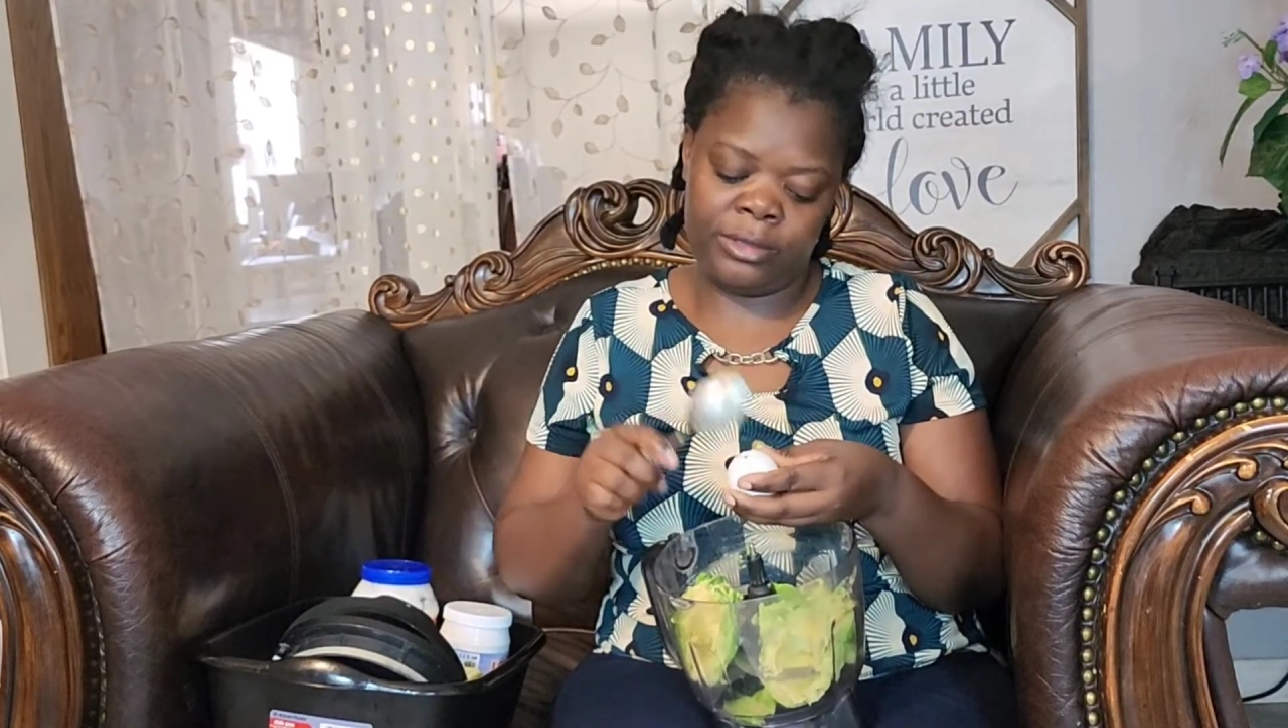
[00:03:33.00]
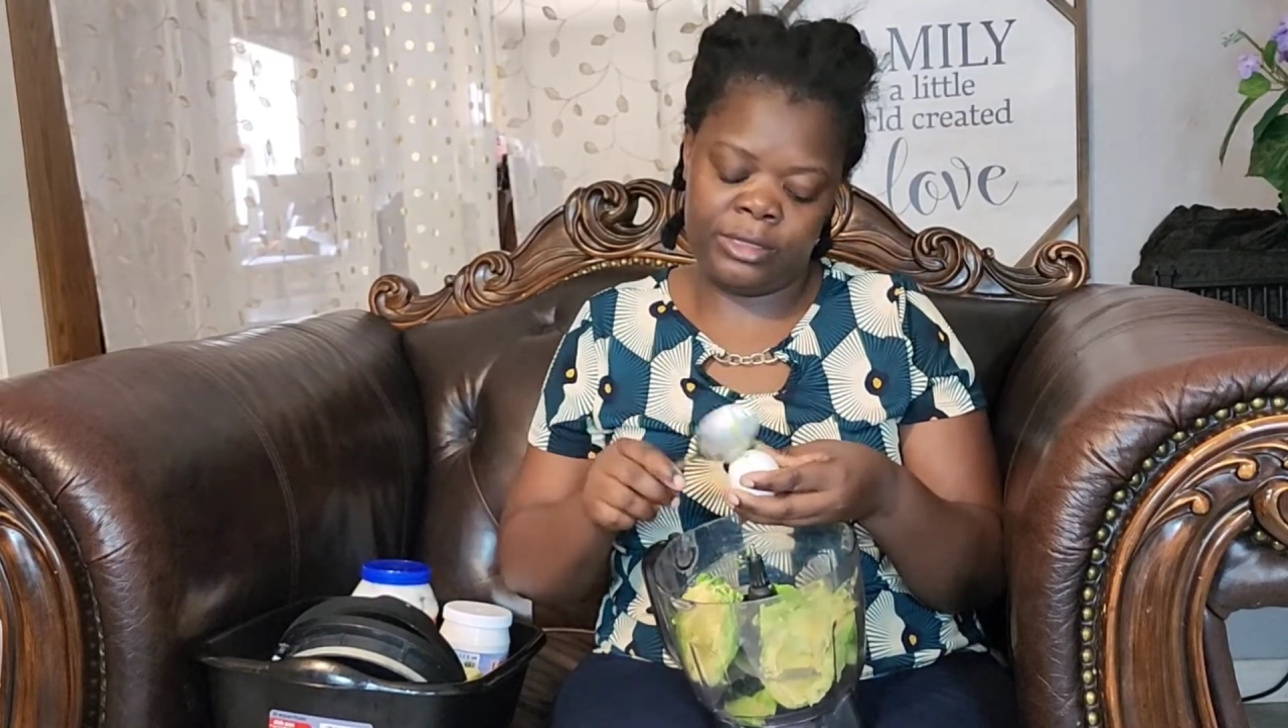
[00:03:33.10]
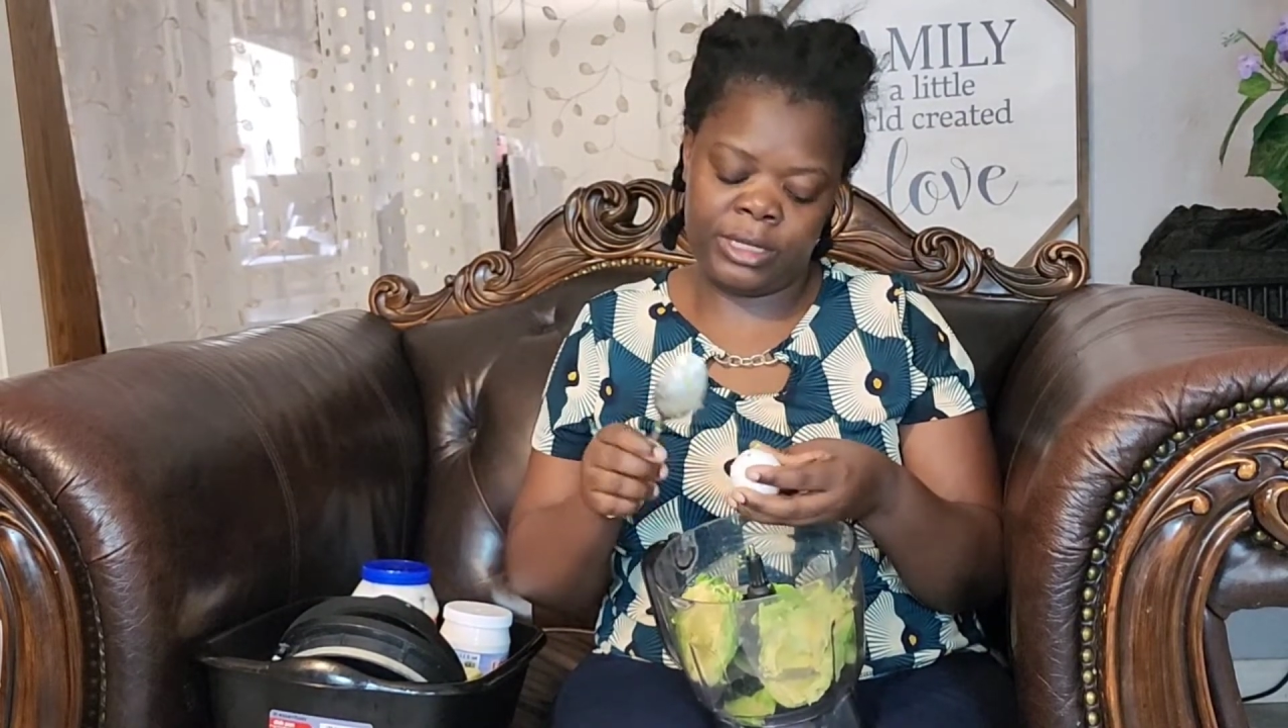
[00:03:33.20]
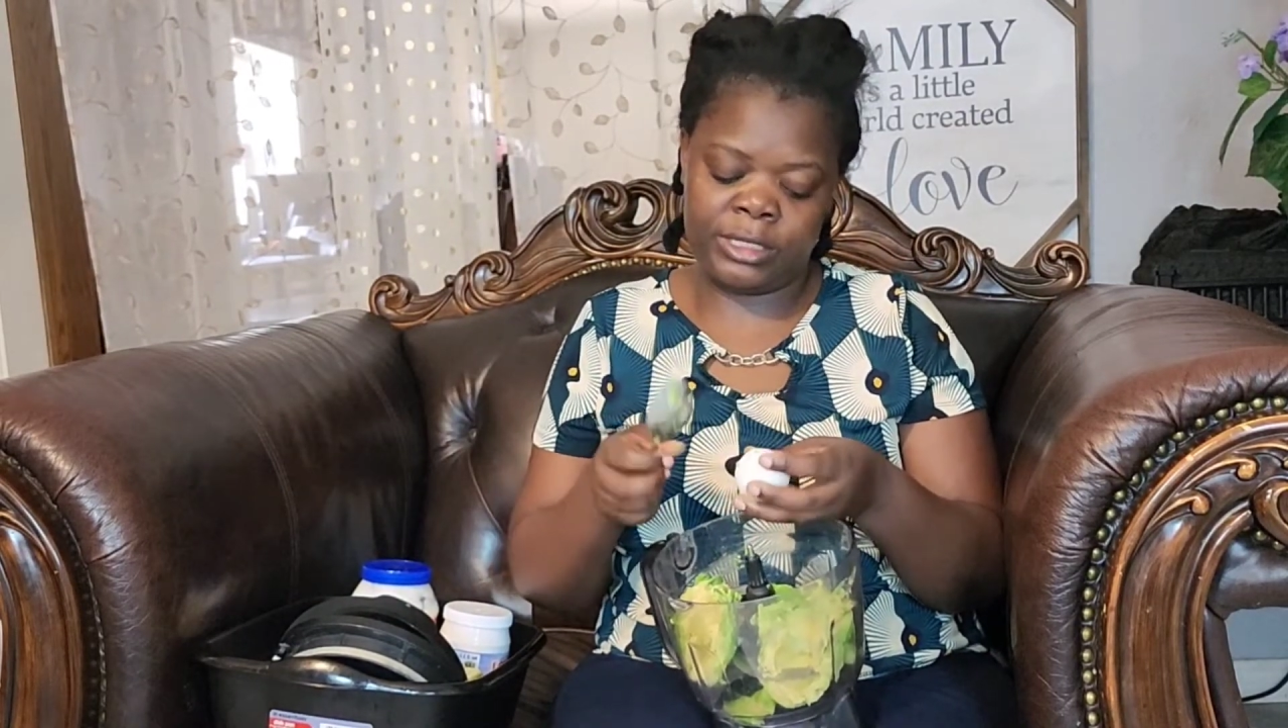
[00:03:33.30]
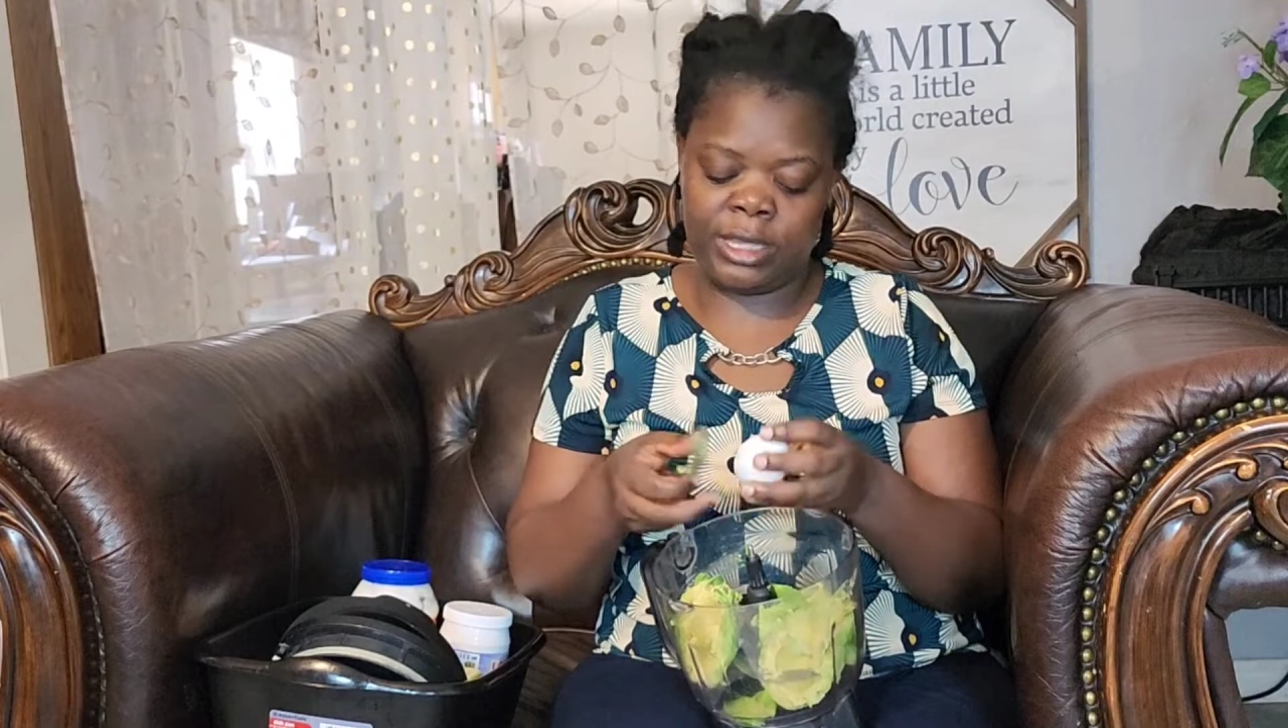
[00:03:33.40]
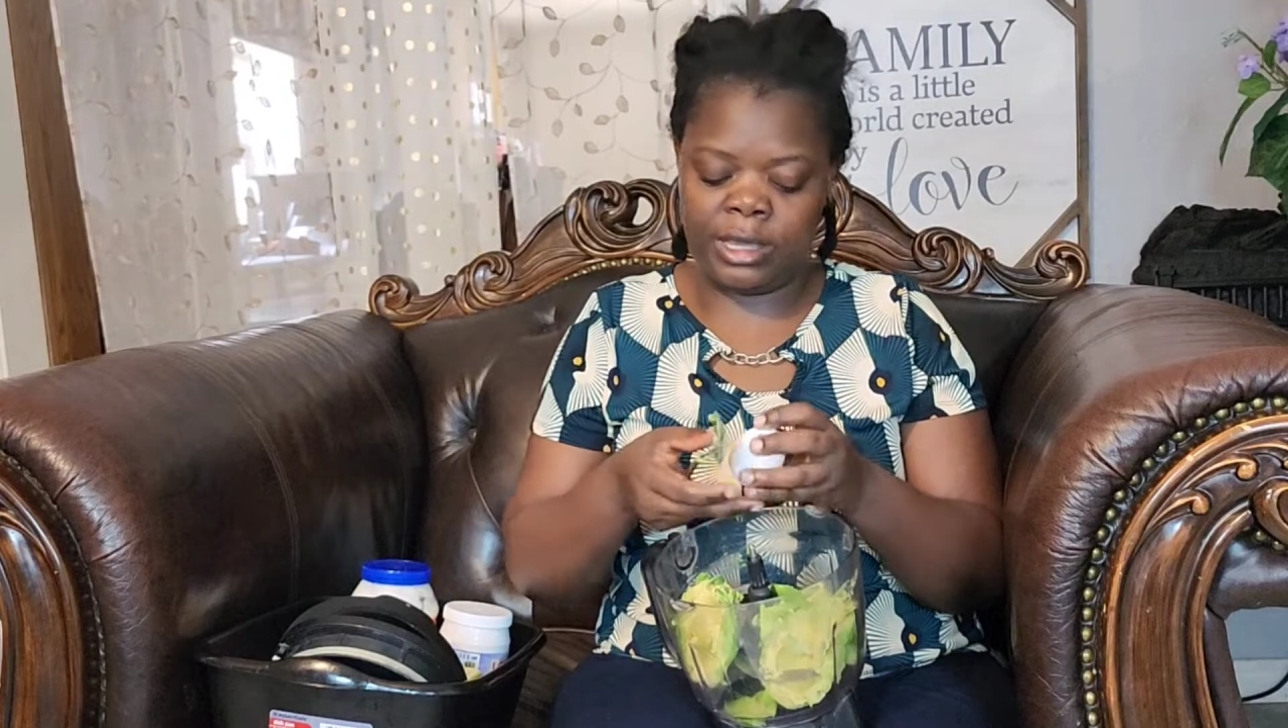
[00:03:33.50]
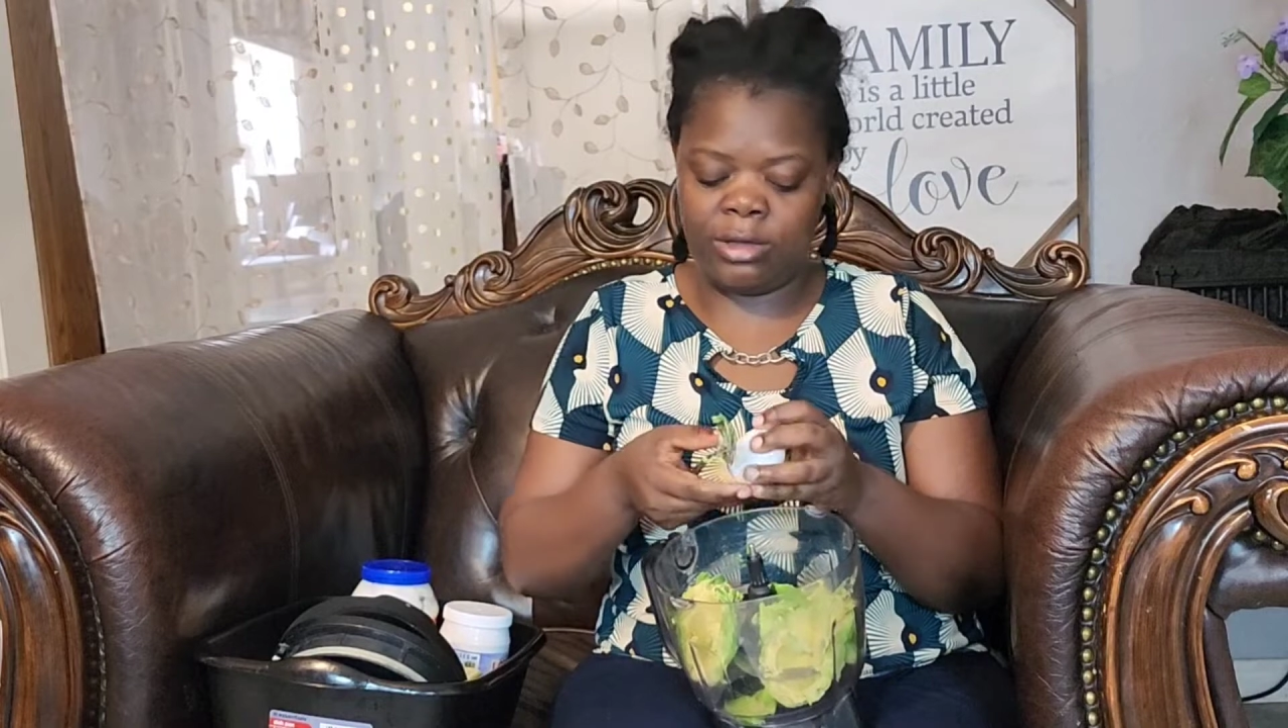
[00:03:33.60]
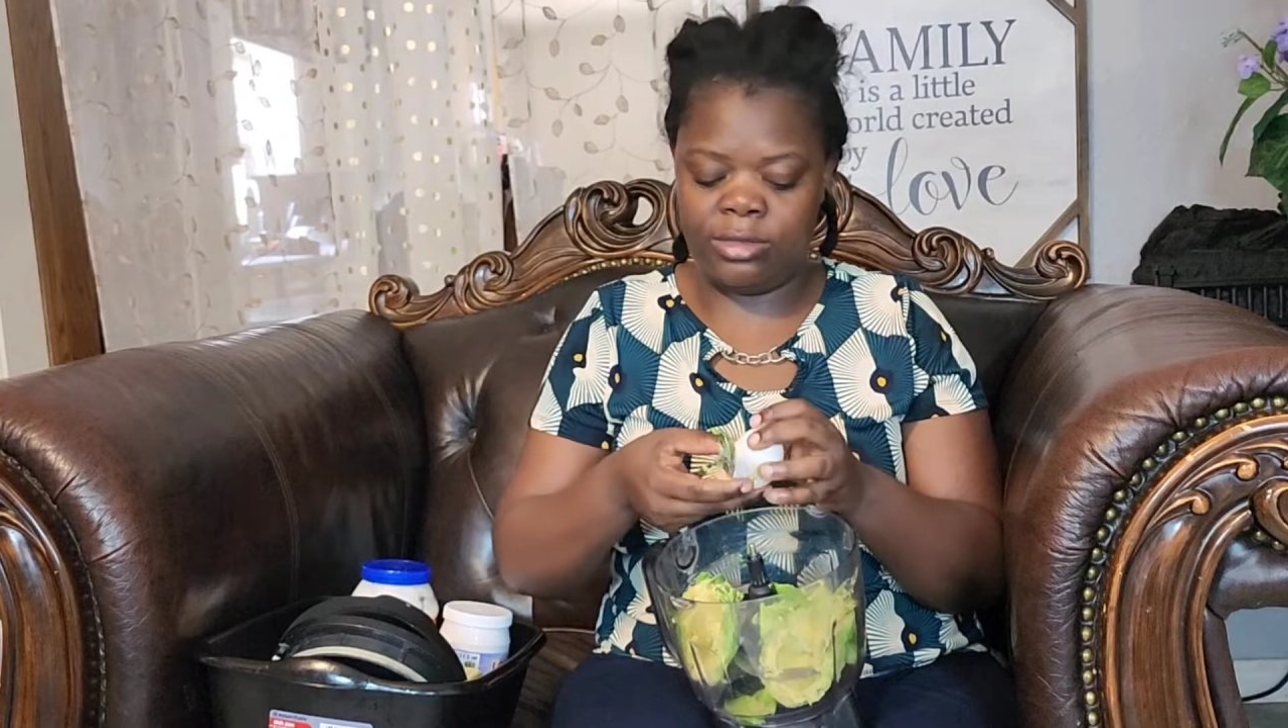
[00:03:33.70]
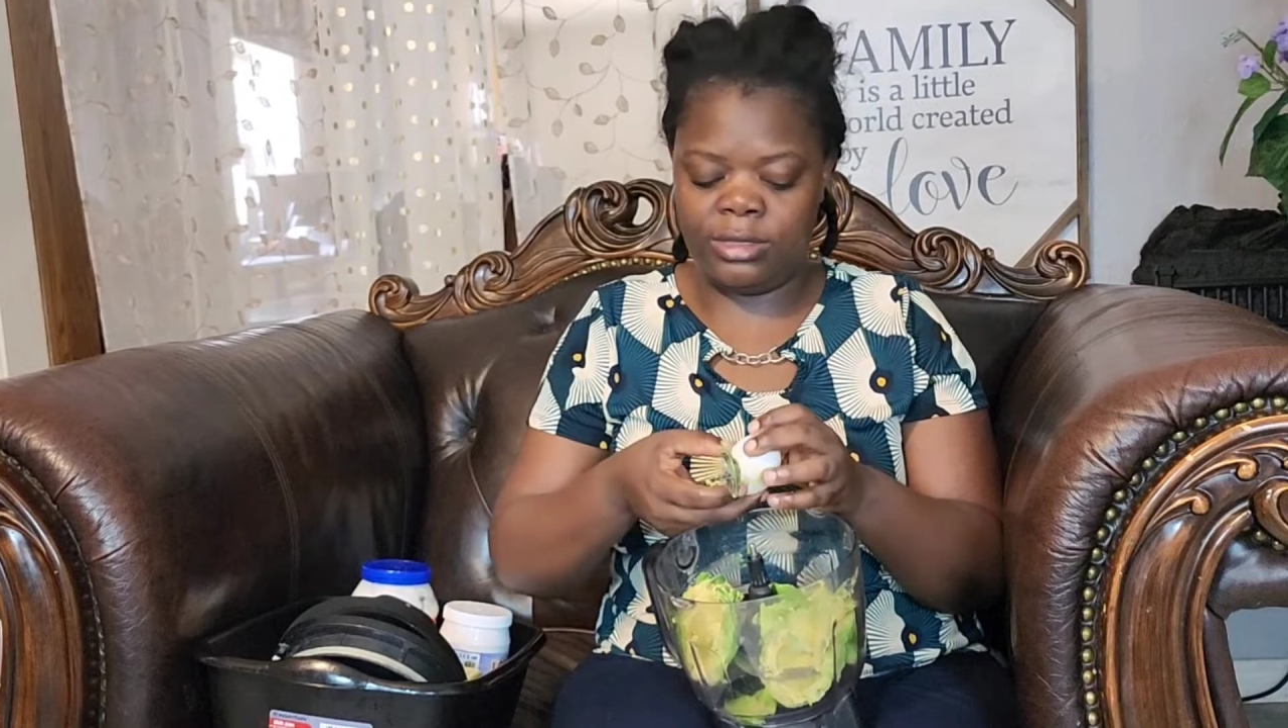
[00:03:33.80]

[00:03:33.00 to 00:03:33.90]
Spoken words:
Just take out